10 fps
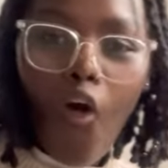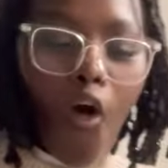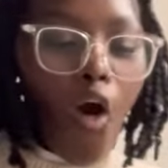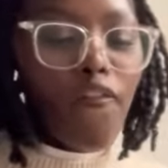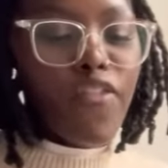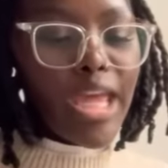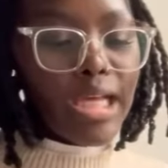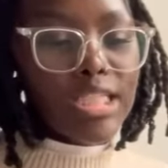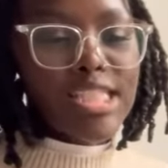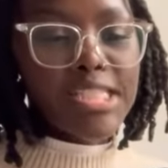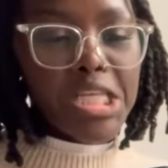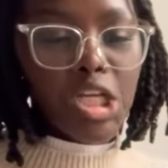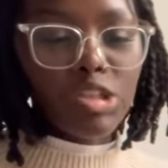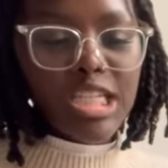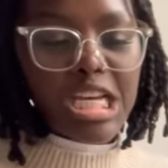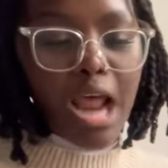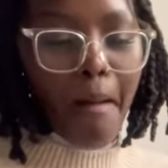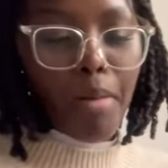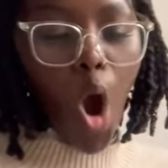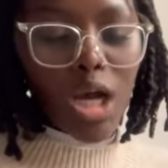of it sealed in a
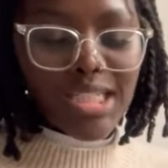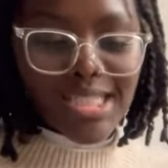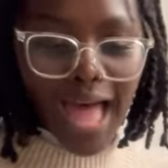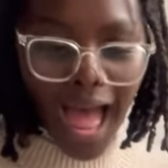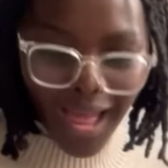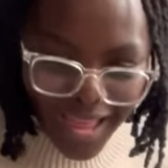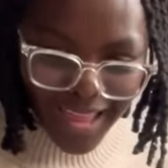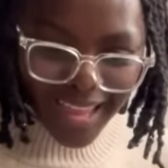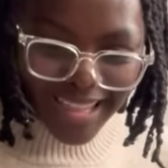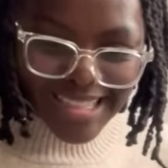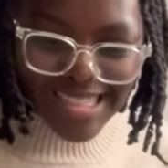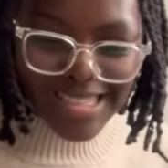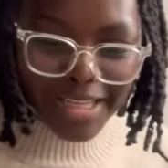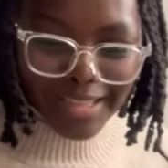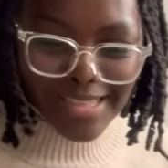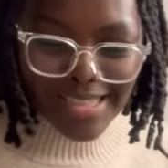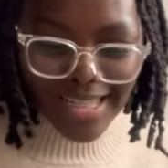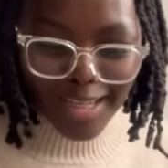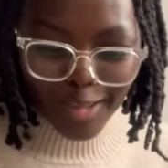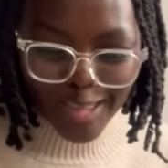boxer. Still
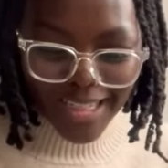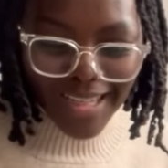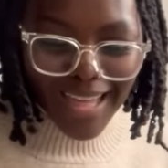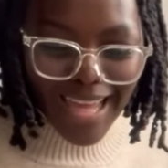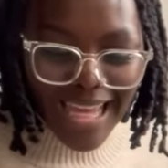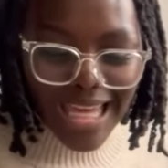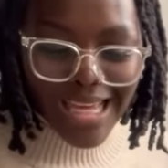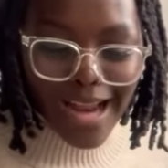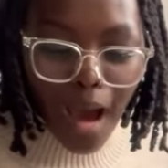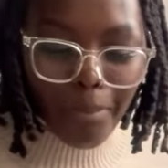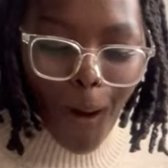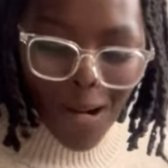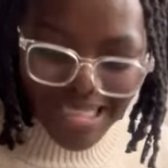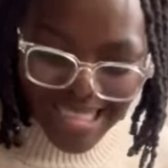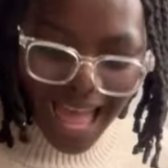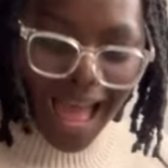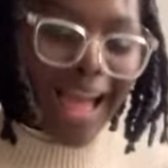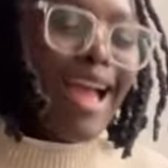sealed in a boxer.